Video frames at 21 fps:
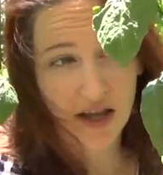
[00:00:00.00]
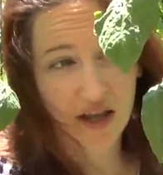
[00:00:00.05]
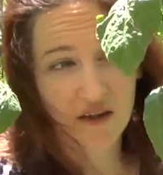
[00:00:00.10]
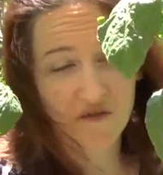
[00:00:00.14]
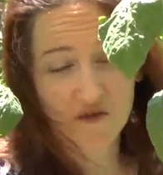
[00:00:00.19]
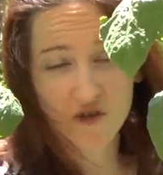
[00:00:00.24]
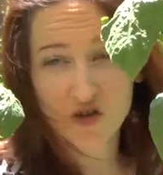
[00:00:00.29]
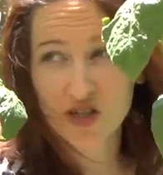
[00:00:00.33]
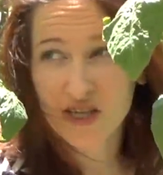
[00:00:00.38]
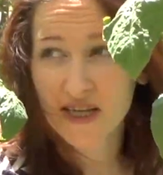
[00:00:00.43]

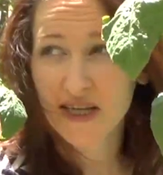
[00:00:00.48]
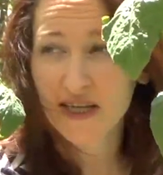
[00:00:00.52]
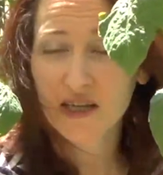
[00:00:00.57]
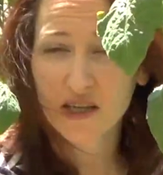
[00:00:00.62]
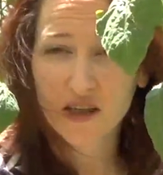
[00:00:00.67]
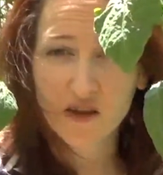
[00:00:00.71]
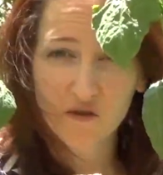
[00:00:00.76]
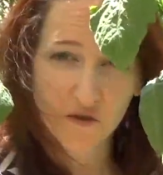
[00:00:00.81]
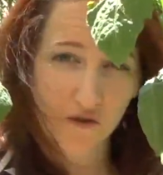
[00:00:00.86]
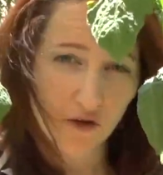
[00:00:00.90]
If you see
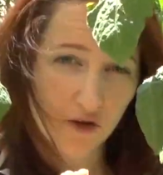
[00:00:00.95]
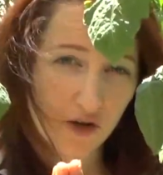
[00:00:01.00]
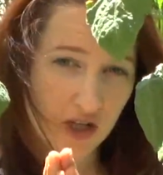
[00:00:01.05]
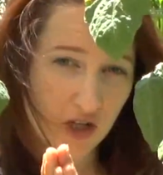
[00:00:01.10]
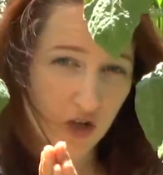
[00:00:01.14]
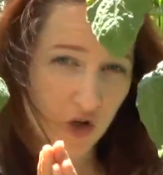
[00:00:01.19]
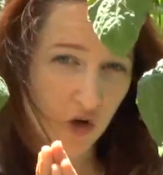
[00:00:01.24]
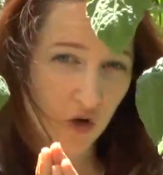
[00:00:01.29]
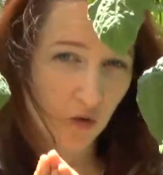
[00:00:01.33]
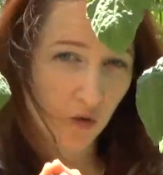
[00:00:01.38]
that the fruit
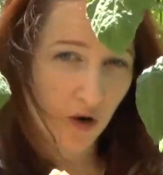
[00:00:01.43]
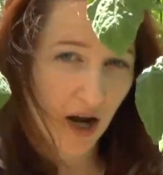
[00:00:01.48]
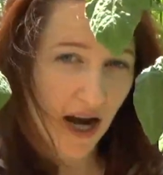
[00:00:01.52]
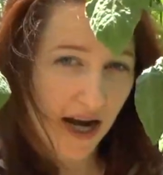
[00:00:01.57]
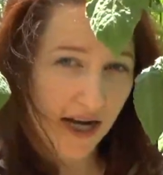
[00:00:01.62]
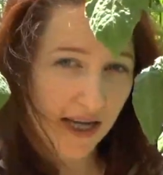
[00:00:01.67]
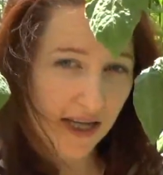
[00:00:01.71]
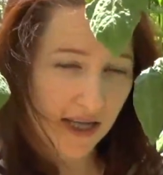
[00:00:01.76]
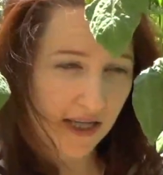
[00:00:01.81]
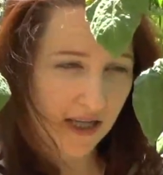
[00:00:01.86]
is
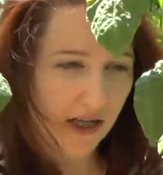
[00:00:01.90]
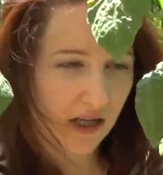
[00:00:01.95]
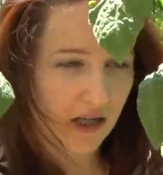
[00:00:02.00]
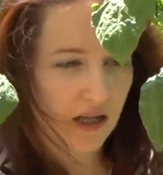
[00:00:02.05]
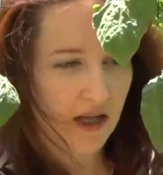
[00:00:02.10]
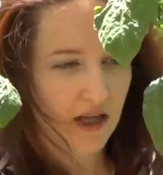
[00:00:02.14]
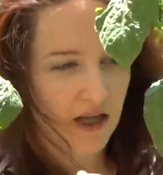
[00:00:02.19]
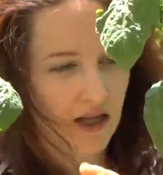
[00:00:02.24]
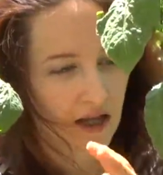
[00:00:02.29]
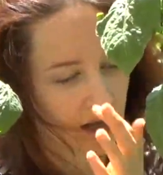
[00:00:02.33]
cracking
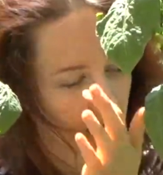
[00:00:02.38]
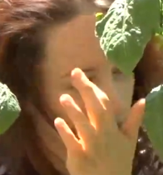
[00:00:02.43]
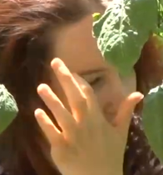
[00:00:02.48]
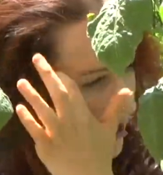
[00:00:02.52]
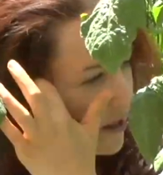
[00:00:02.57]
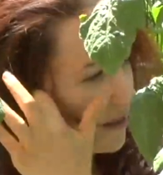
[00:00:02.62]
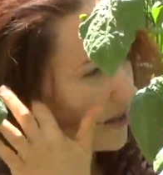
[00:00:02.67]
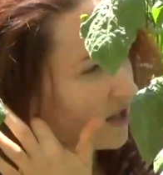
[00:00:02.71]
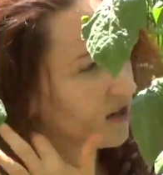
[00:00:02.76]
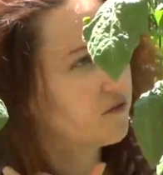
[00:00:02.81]

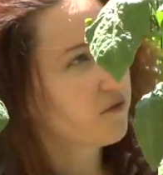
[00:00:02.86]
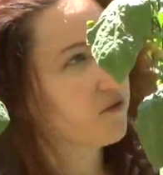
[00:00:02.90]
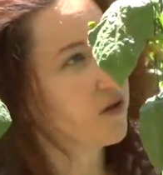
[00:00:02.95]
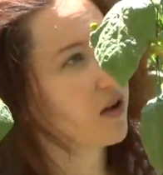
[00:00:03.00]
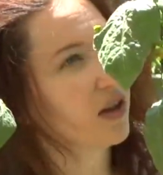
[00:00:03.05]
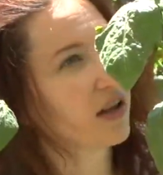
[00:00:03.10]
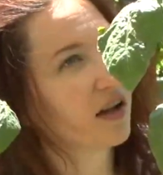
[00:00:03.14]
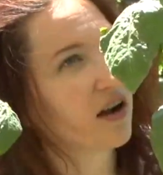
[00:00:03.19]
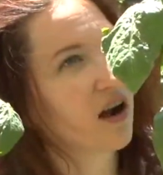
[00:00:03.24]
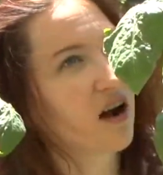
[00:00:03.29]
and then
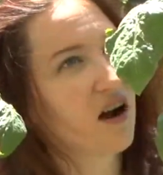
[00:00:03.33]
falling